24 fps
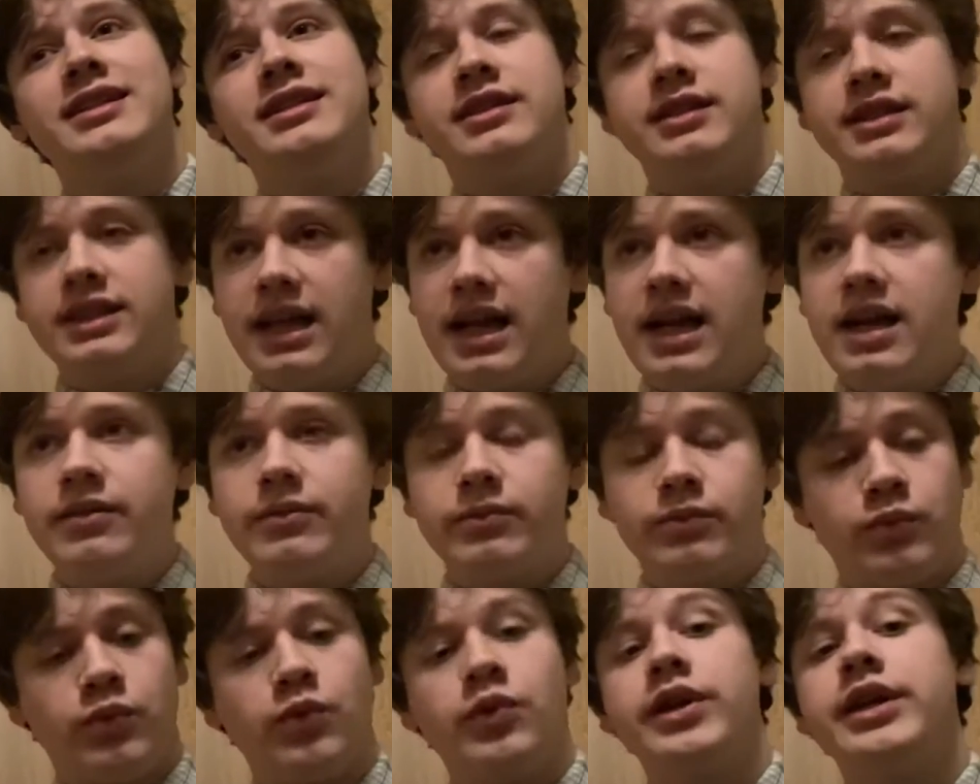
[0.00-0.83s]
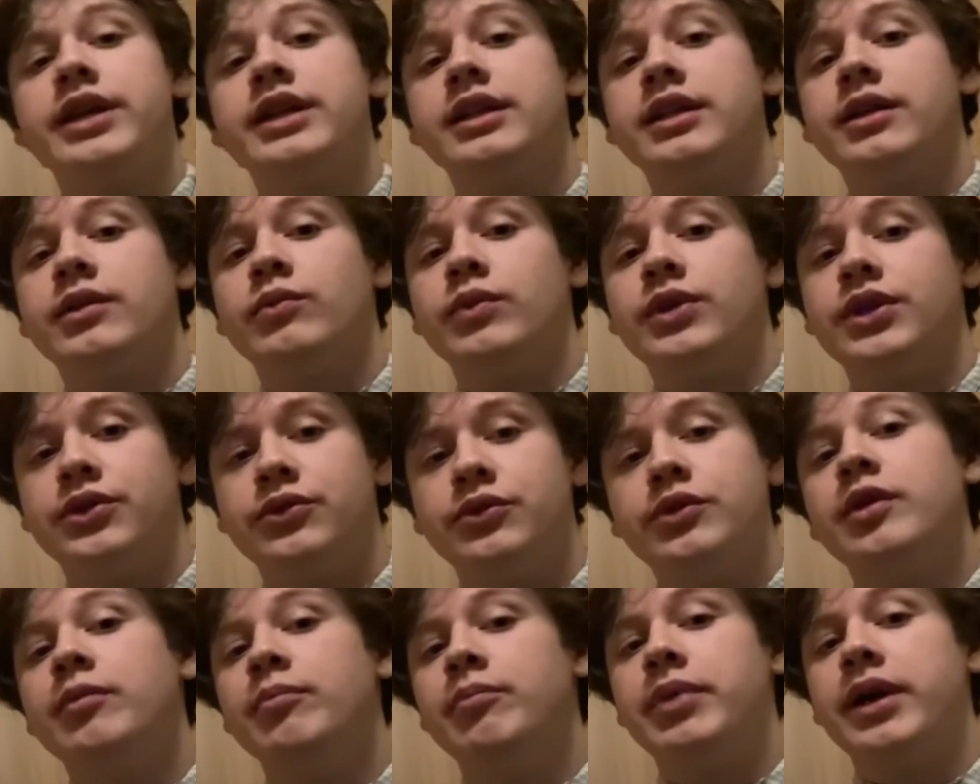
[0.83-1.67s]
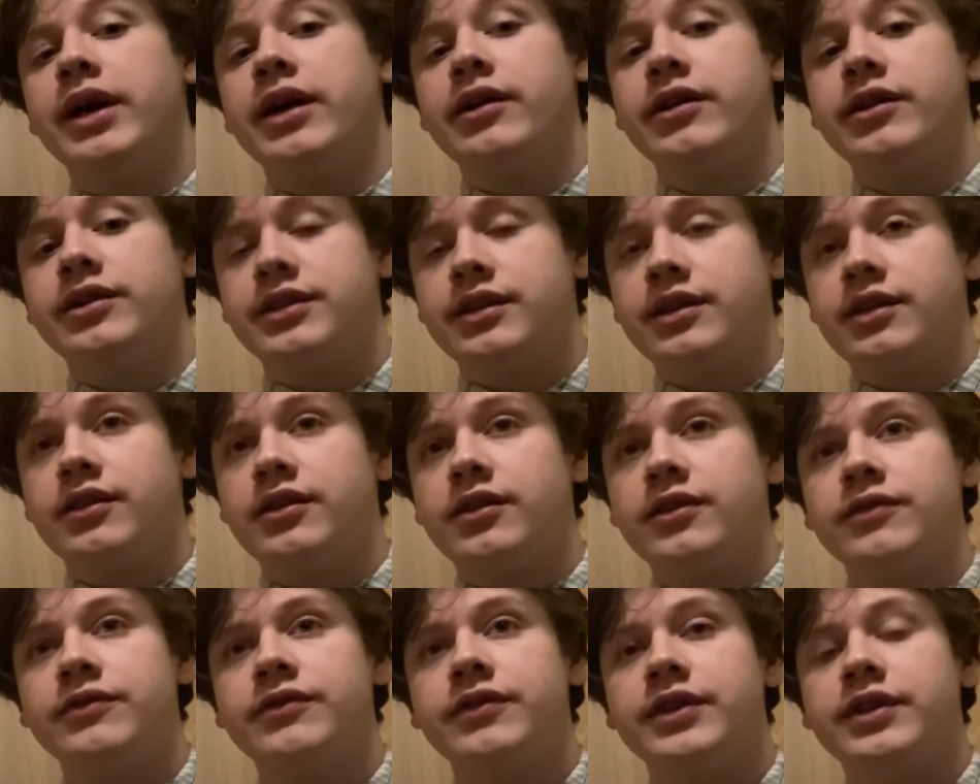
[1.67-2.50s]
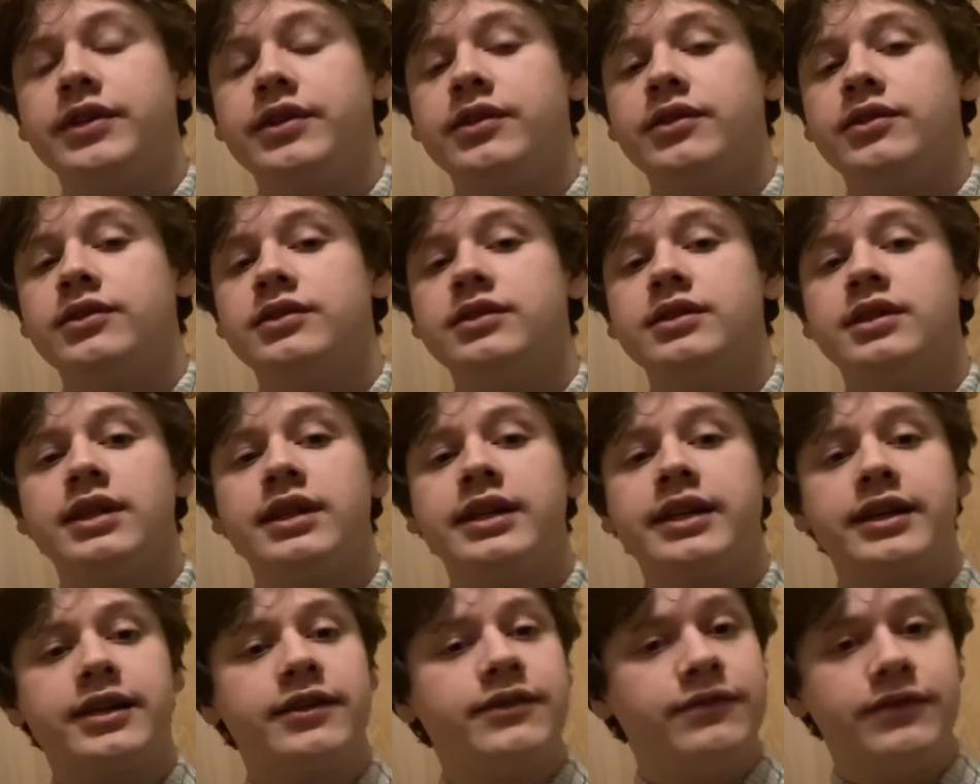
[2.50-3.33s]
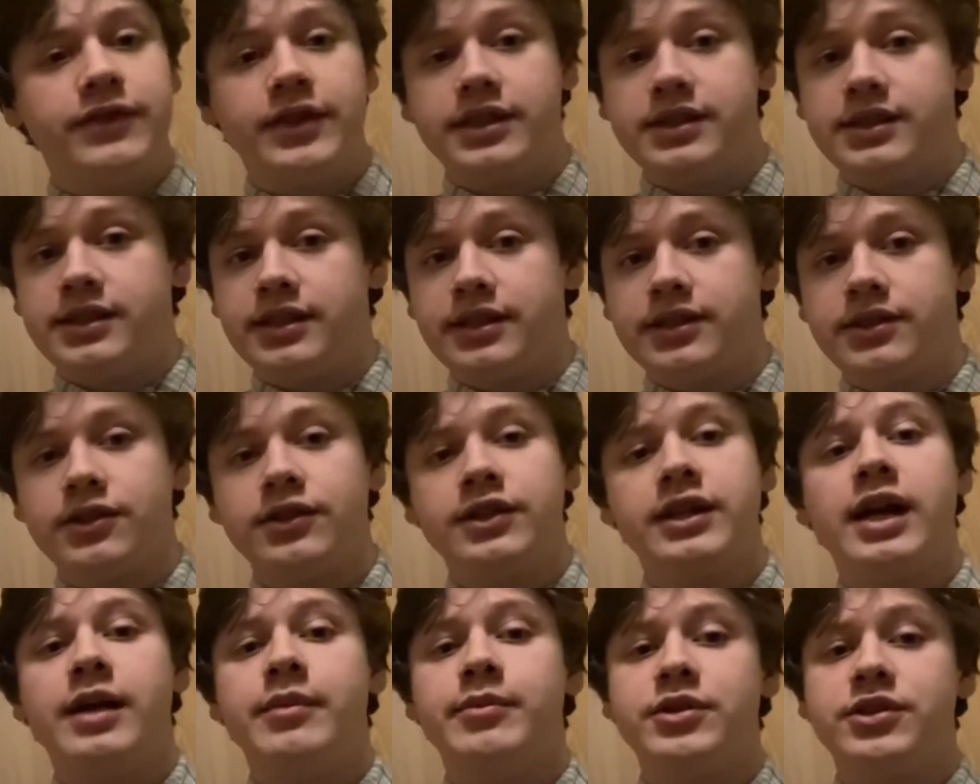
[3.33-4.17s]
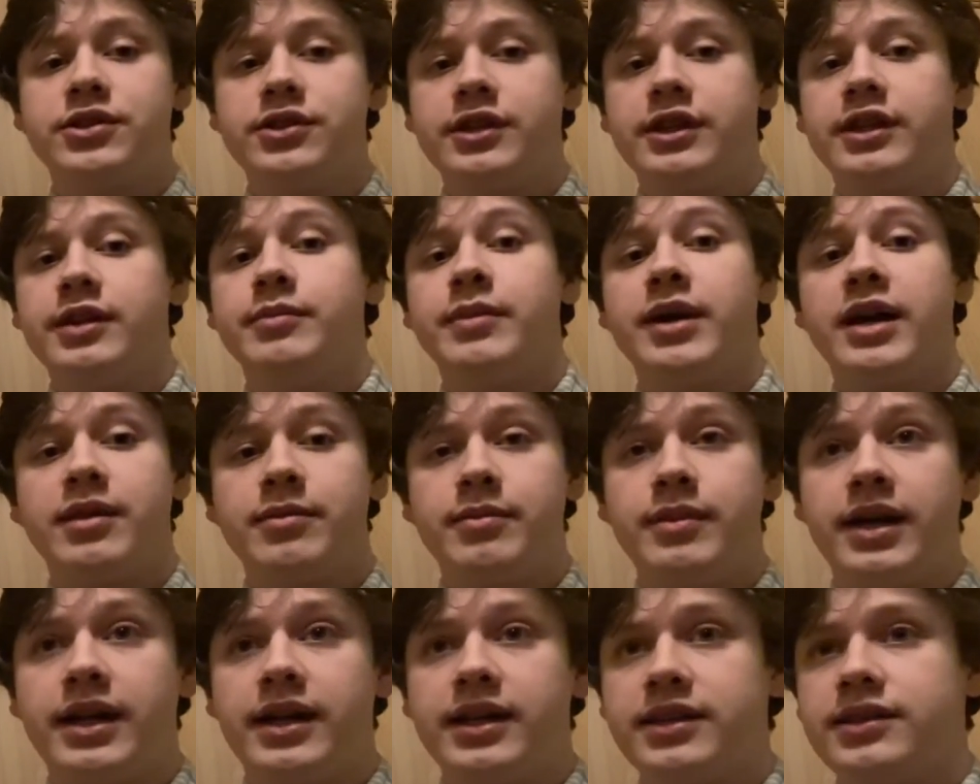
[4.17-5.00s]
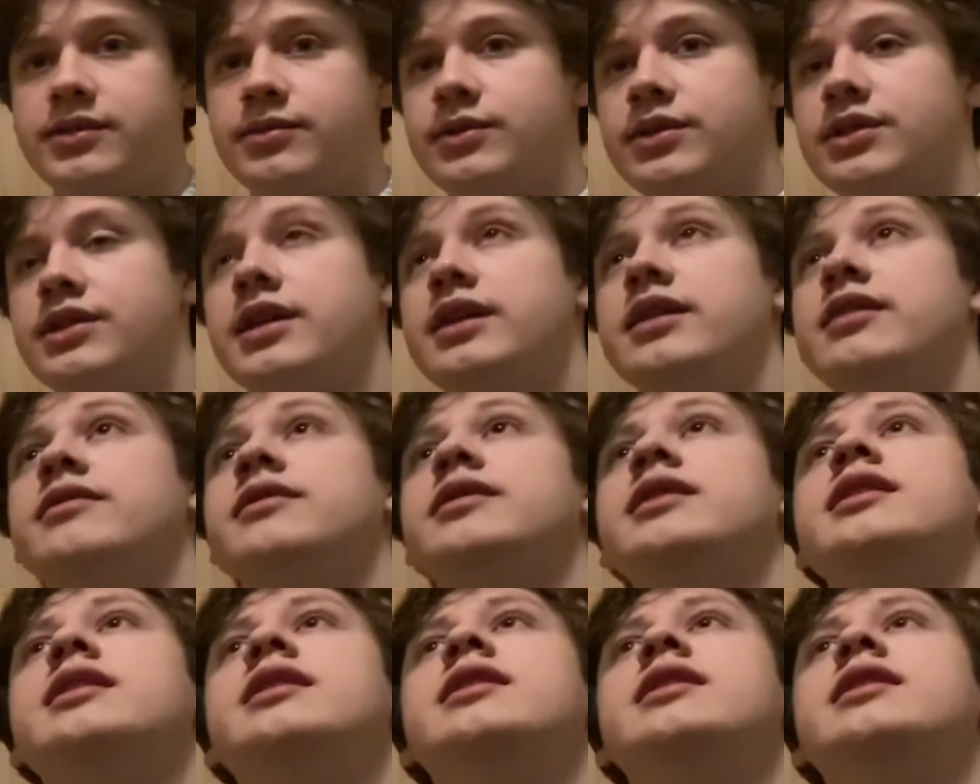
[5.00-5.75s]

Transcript: not really when you compare it to other fields like physics or chemistry and mathematics, which have